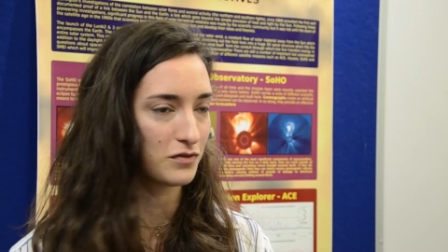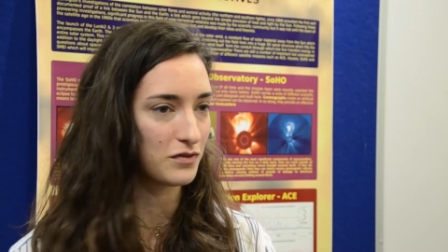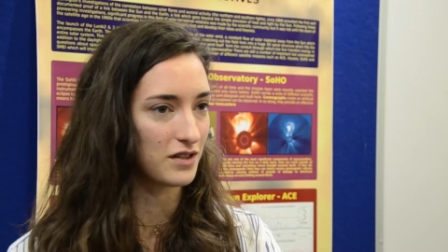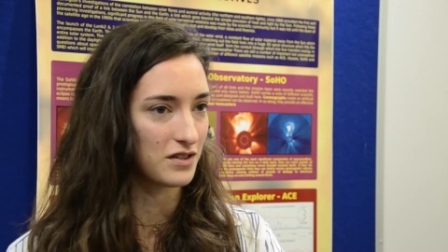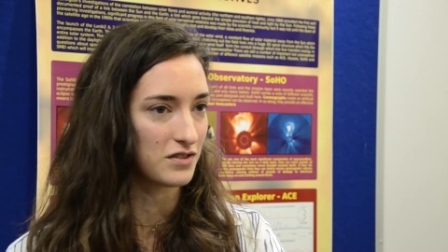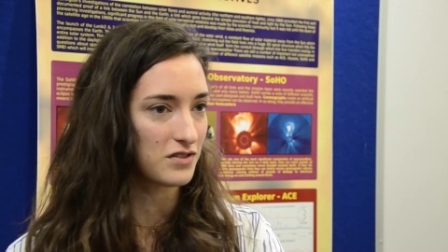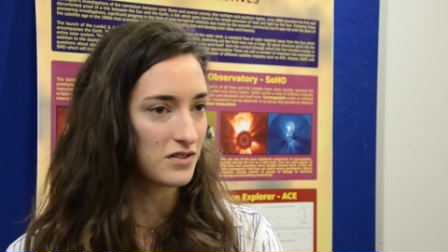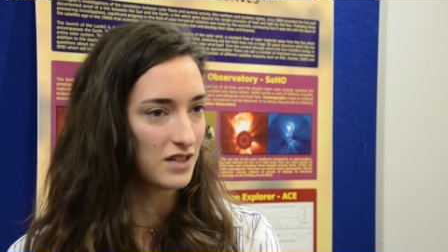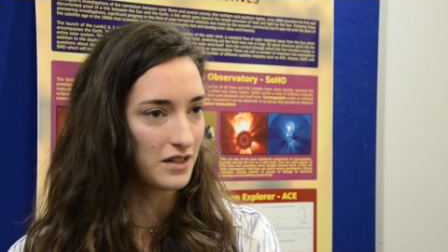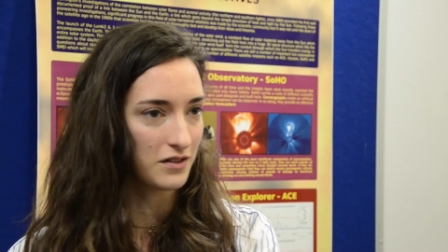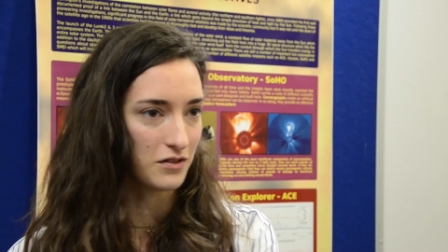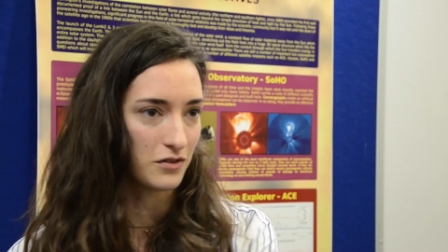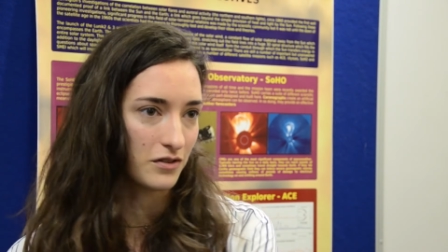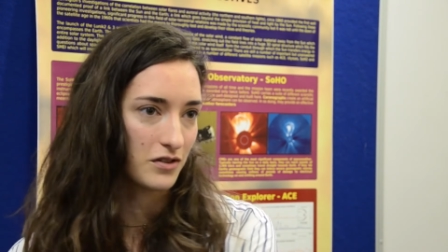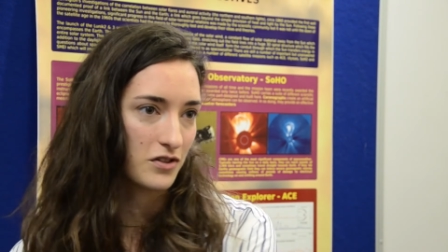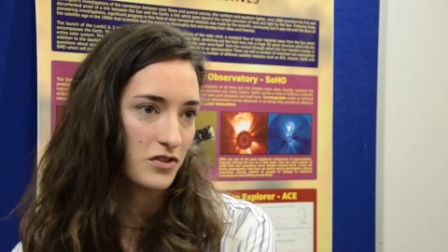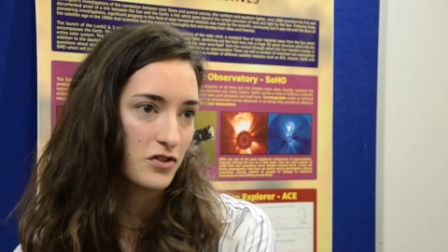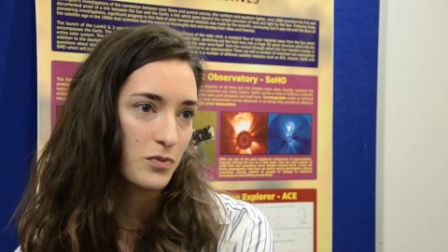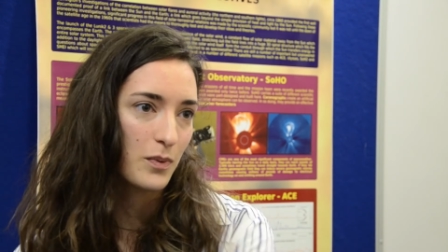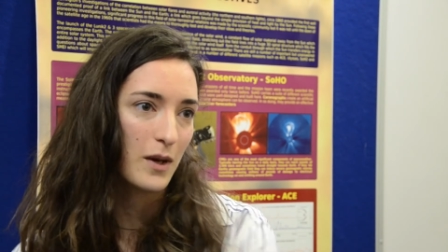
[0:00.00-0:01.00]
this signal
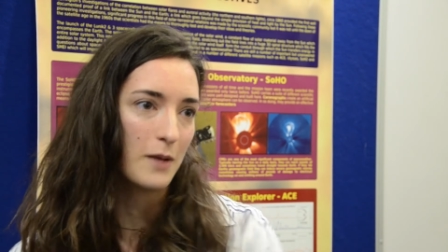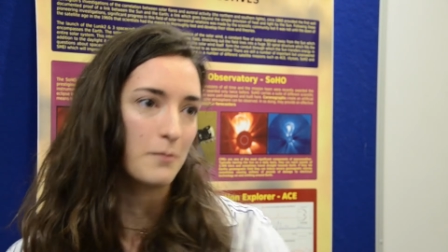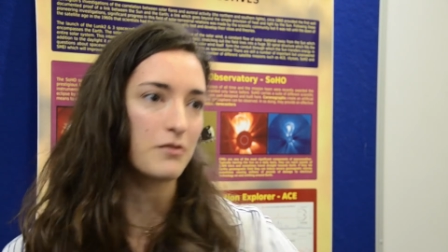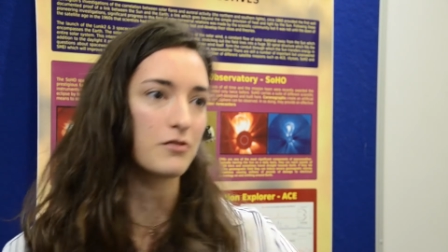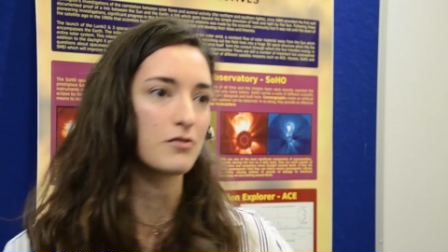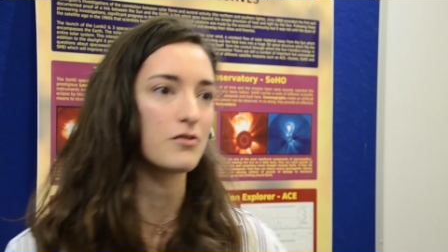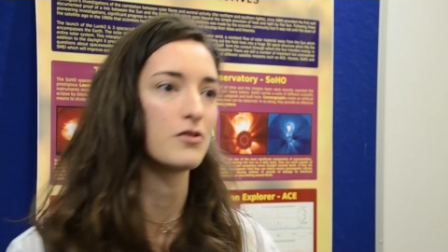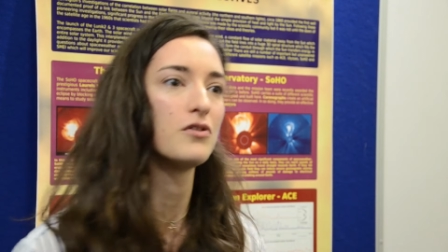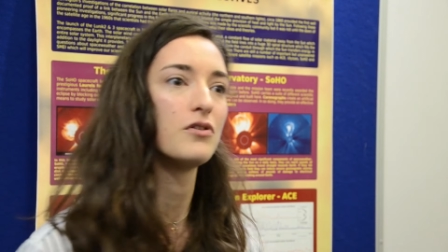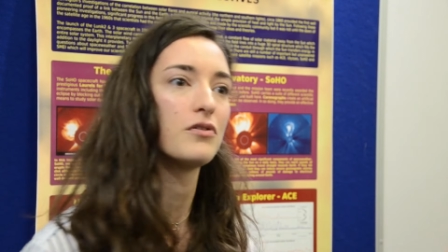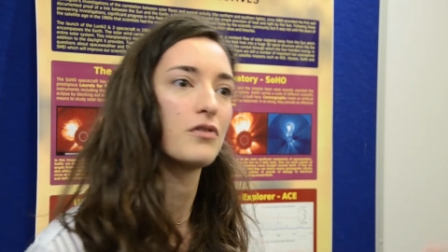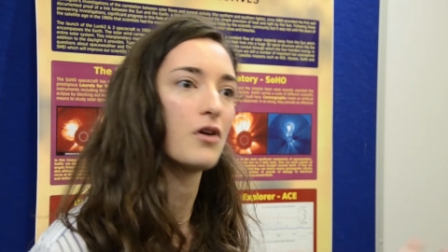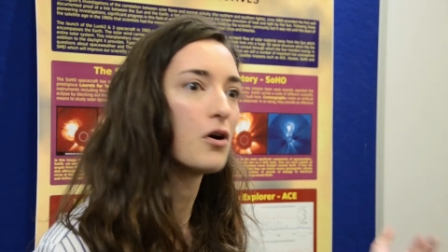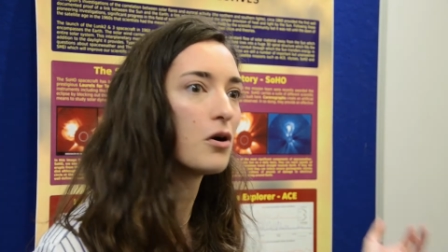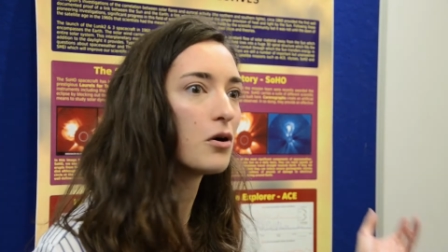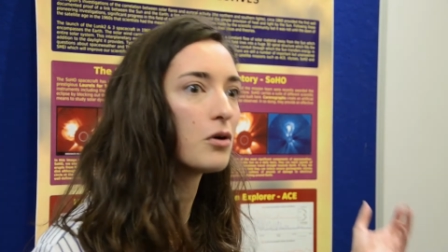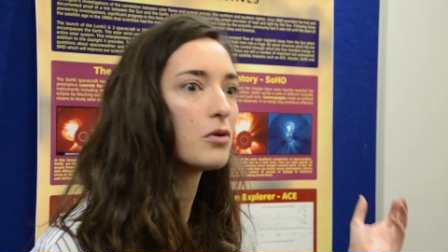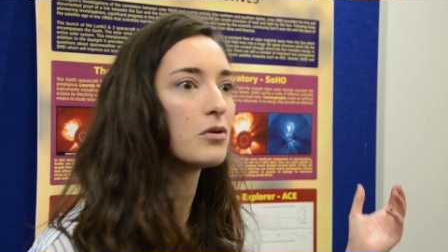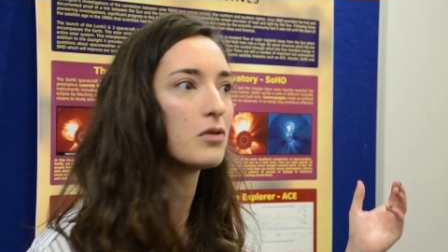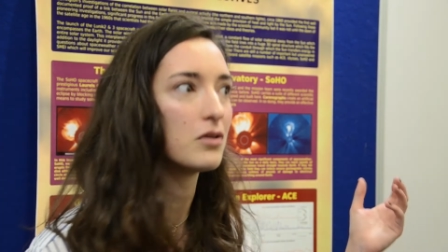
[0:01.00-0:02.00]
that swept through the
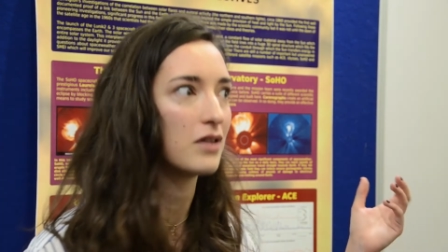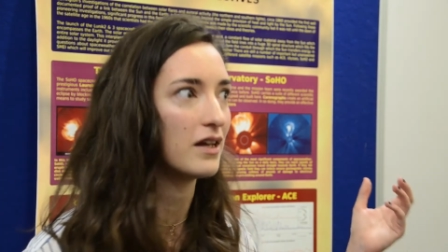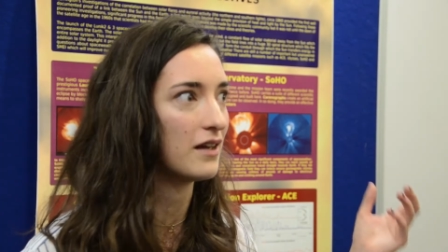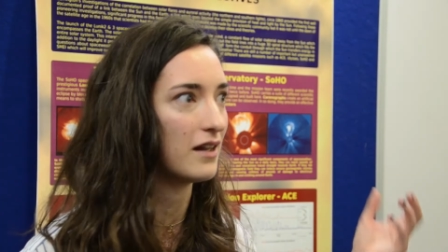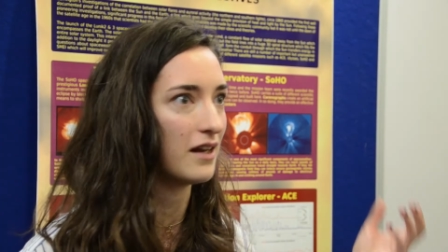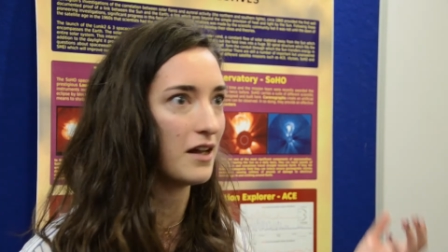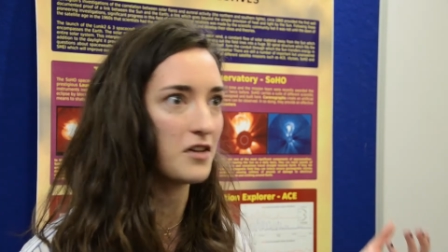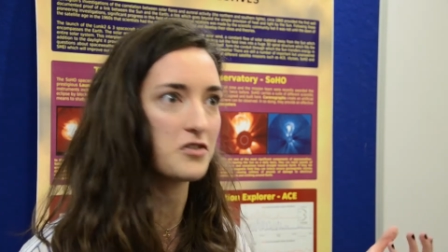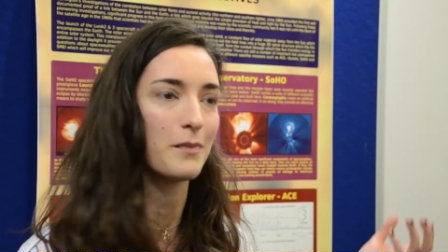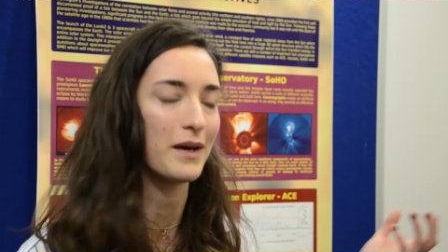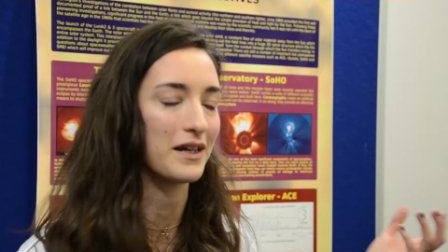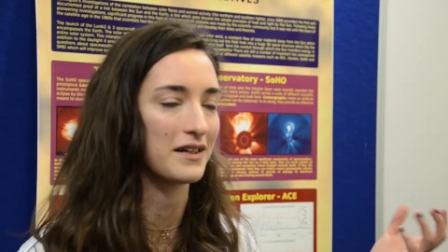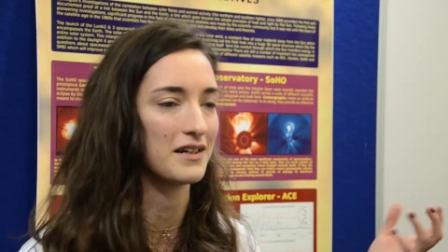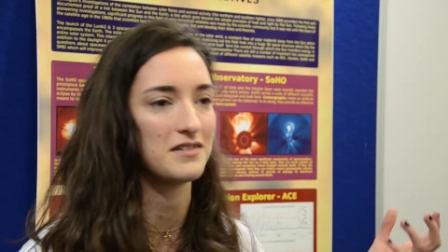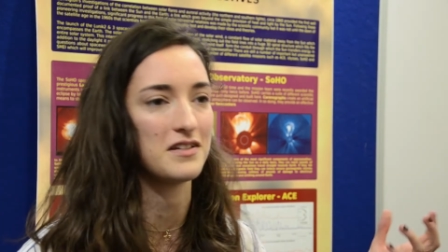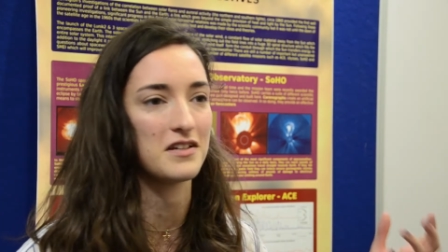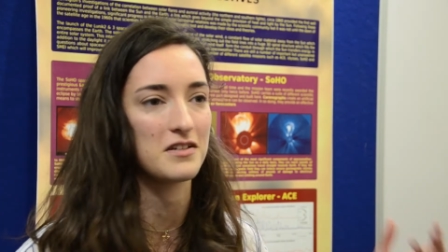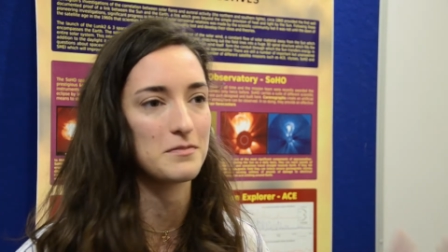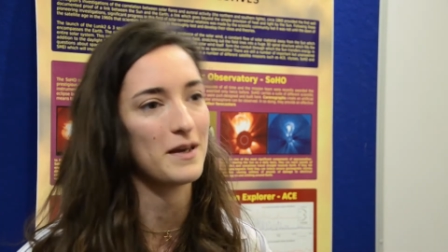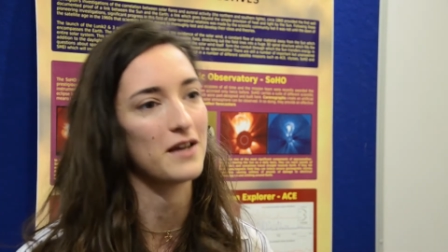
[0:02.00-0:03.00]
whole
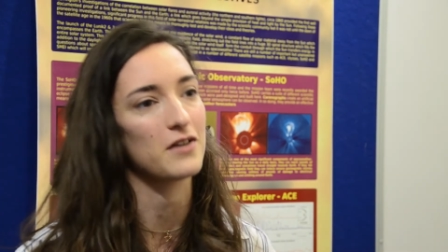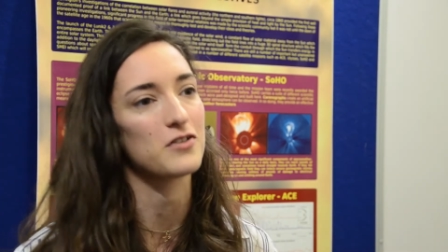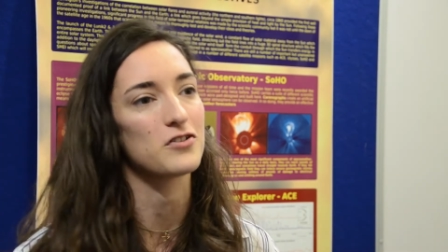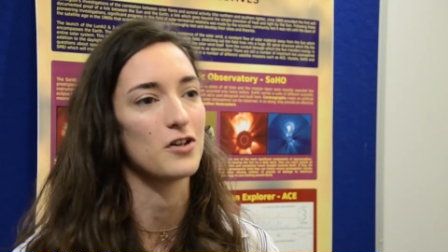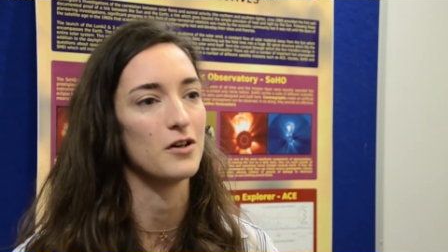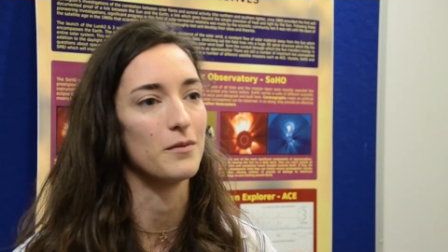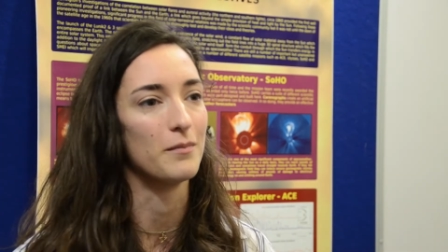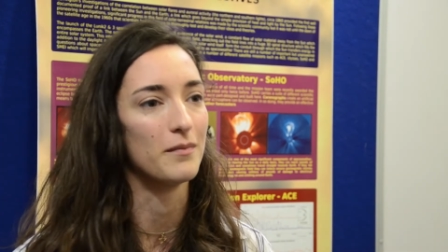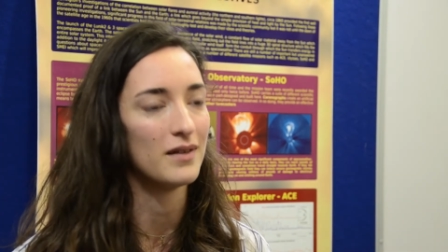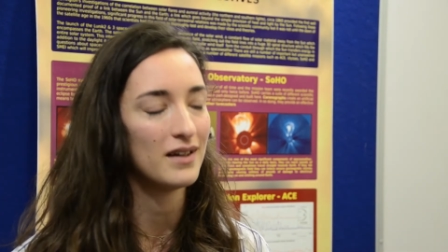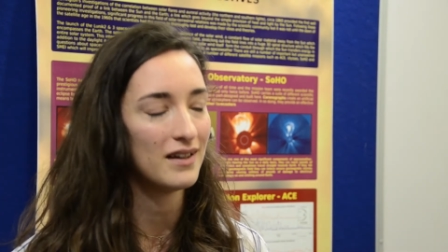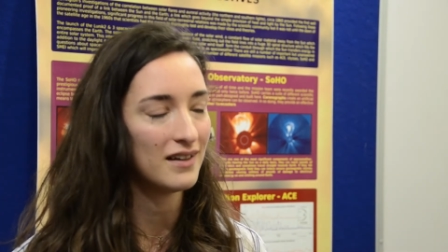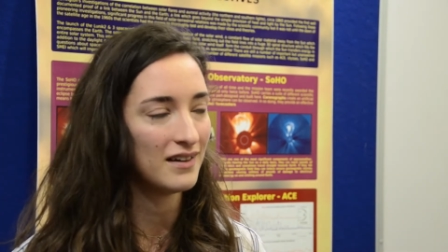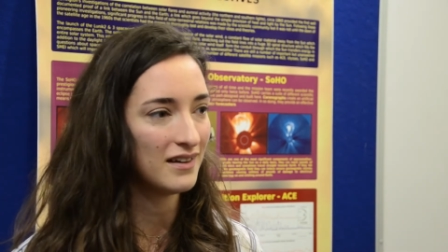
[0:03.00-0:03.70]
electromagnetic spectrum.